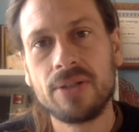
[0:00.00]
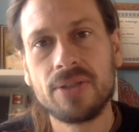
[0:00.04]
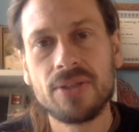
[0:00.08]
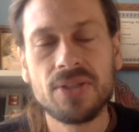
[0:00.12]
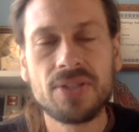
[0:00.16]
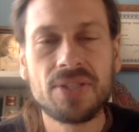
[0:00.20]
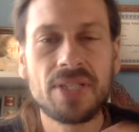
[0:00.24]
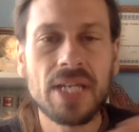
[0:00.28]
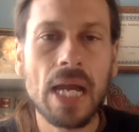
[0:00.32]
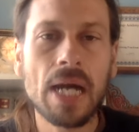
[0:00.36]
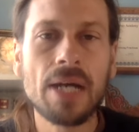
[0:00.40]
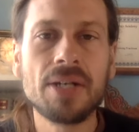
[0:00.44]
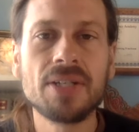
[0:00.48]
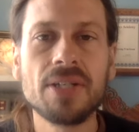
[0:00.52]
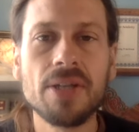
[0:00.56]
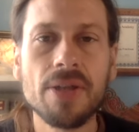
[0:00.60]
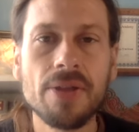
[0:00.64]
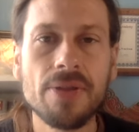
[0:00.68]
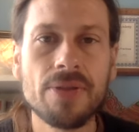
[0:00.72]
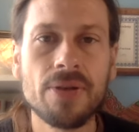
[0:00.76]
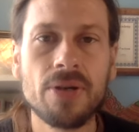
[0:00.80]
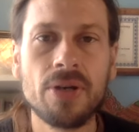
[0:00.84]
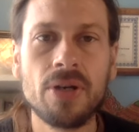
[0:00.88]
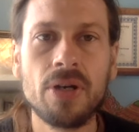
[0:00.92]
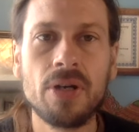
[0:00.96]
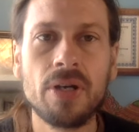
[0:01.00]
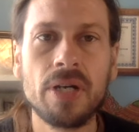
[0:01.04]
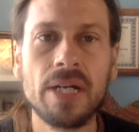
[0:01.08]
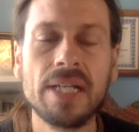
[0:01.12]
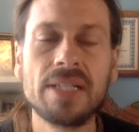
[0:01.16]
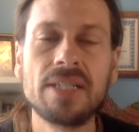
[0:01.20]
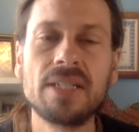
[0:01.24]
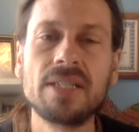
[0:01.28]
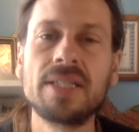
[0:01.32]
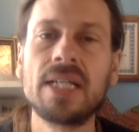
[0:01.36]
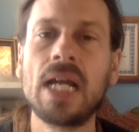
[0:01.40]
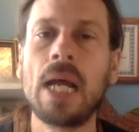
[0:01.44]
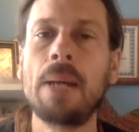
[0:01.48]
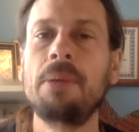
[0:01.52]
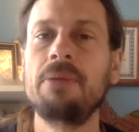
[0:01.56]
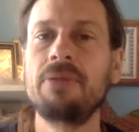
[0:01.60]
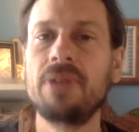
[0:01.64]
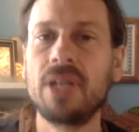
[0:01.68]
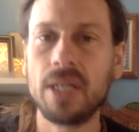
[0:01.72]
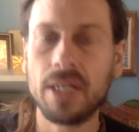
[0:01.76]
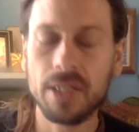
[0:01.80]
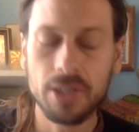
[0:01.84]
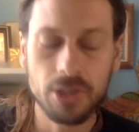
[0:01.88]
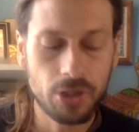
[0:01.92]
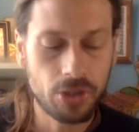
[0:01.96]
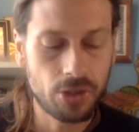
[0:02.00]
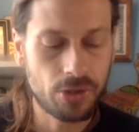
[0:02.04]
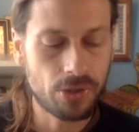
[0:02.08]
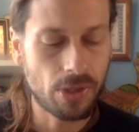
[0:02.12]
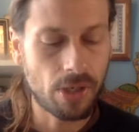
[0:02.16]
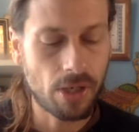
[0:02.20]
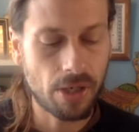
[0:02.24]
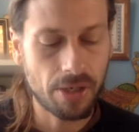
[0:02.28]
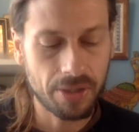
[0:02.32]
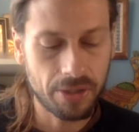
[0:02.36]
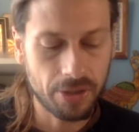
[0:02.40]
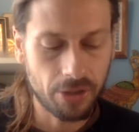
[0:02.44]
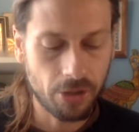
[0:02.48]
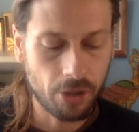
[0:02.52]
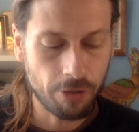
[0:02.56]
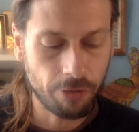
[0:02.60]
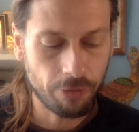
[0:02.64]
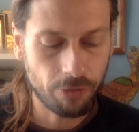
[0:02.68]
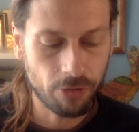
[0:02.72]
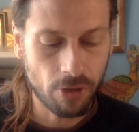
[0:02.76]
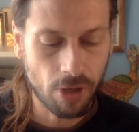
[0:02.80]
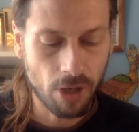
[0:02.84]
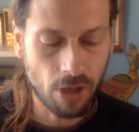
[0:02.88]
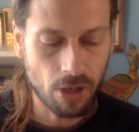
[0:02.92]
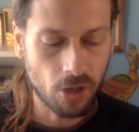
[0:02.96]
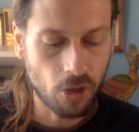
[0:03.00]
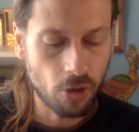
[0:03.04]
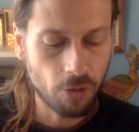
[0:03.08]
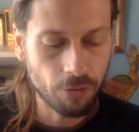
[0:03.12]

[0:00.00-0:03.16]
So Saturn's in the 3rd. It's a time of getting stronger overall,